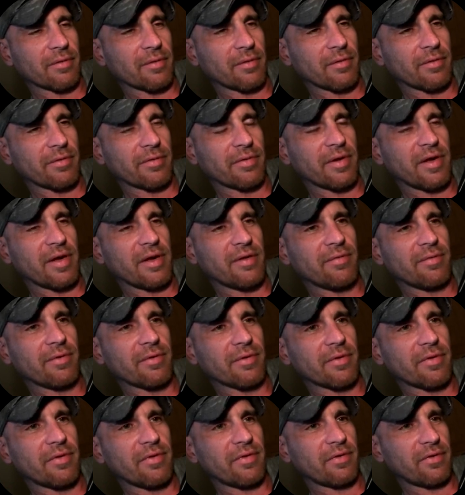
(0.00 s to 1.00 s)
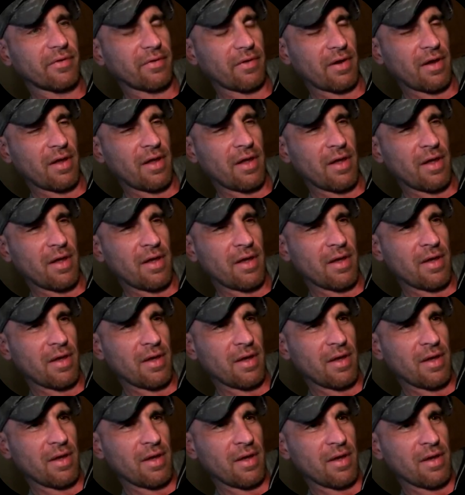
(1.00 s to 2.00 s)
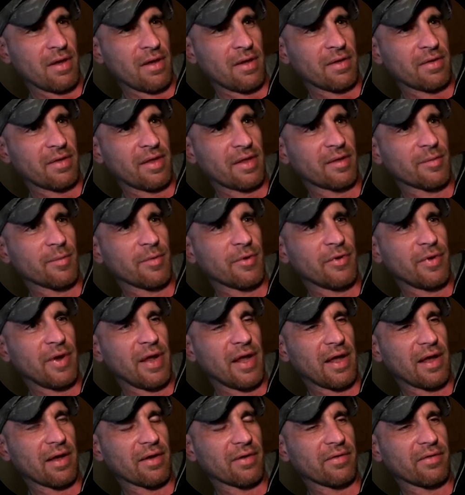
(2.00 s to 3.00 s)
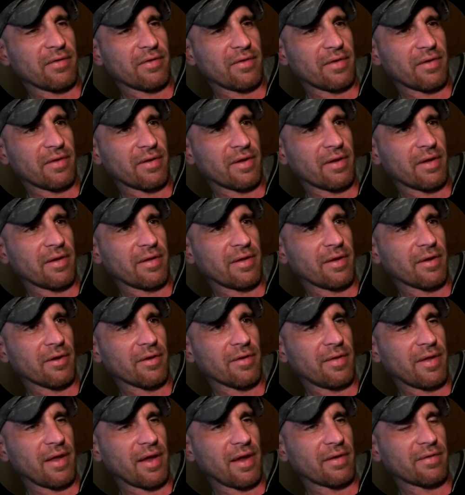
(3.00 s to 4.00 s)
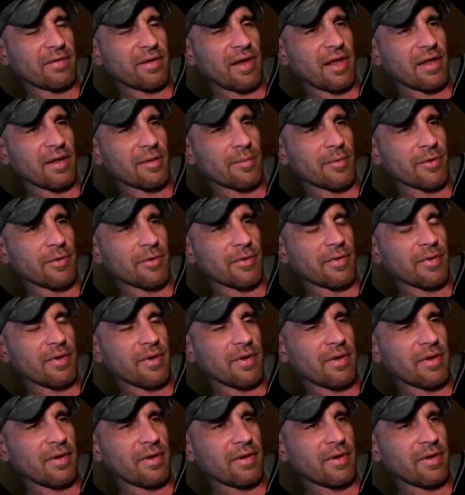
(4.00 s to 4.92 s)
So there's an influence that the moon has and the Earth has on the moon.